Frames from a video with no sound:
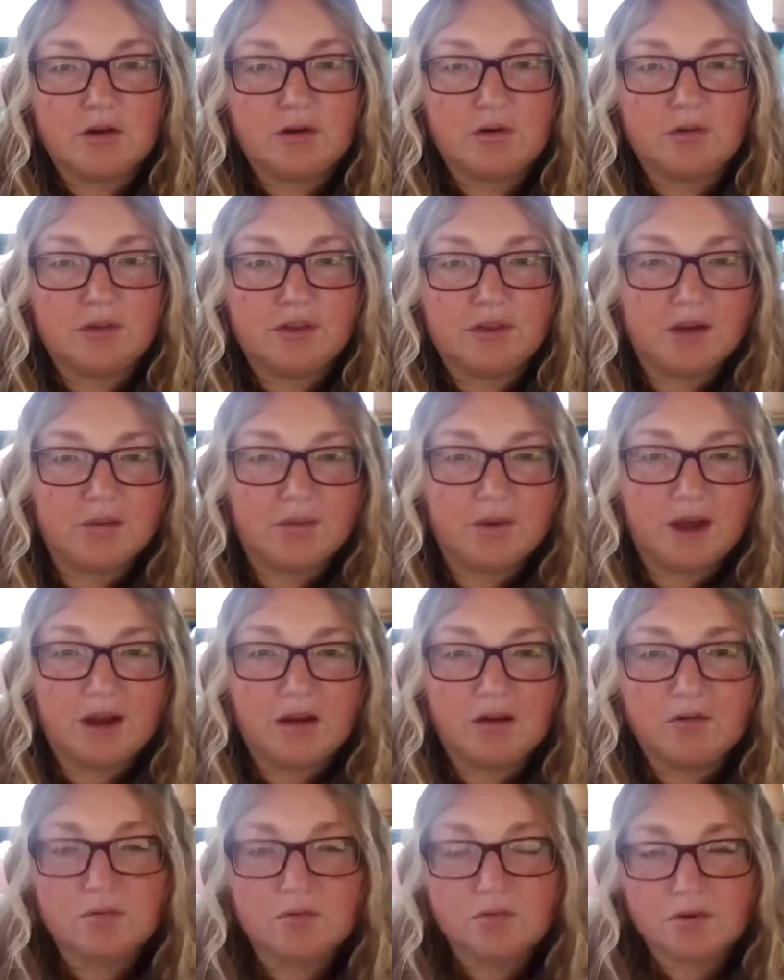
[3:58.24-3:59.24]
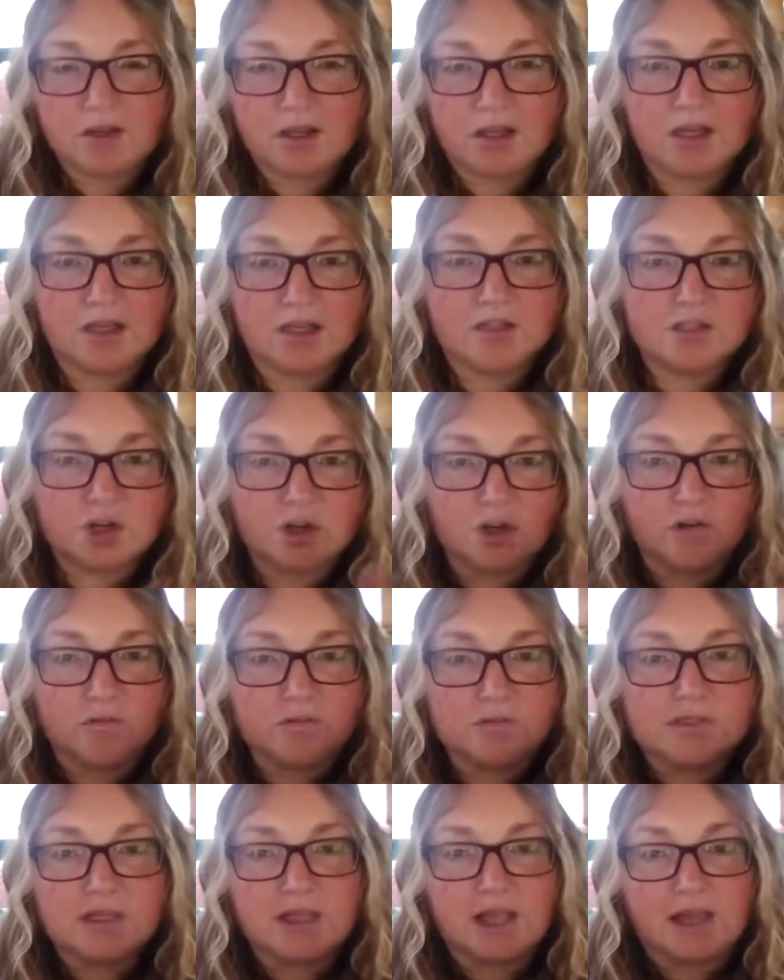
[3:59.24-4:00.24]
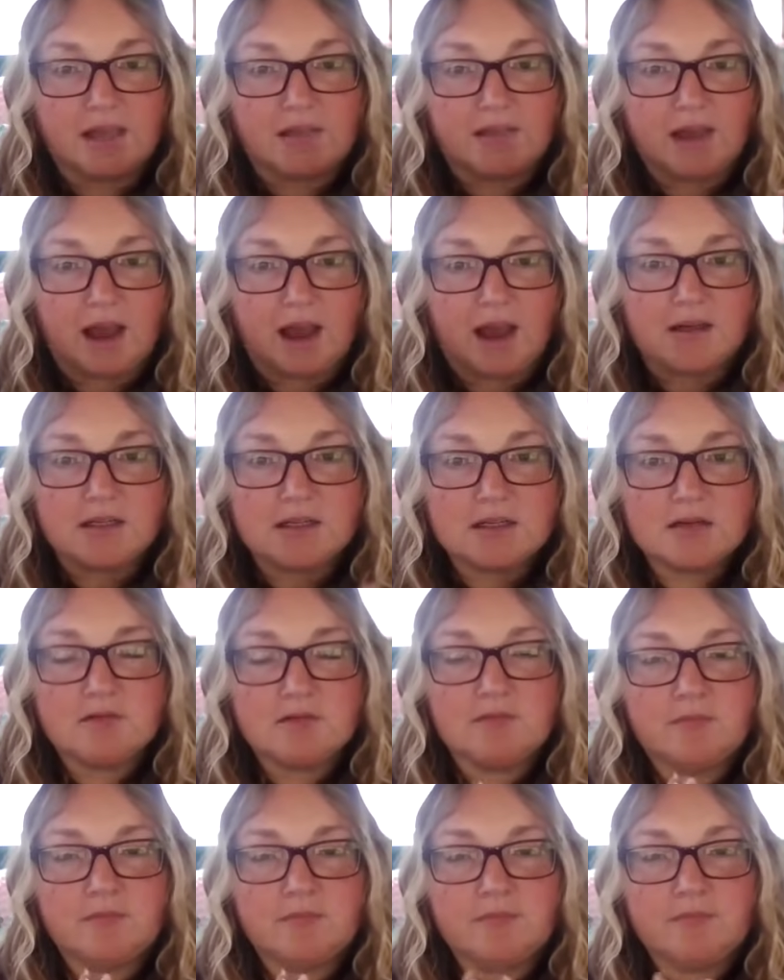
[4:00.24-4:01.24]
So, think about it in terms like that.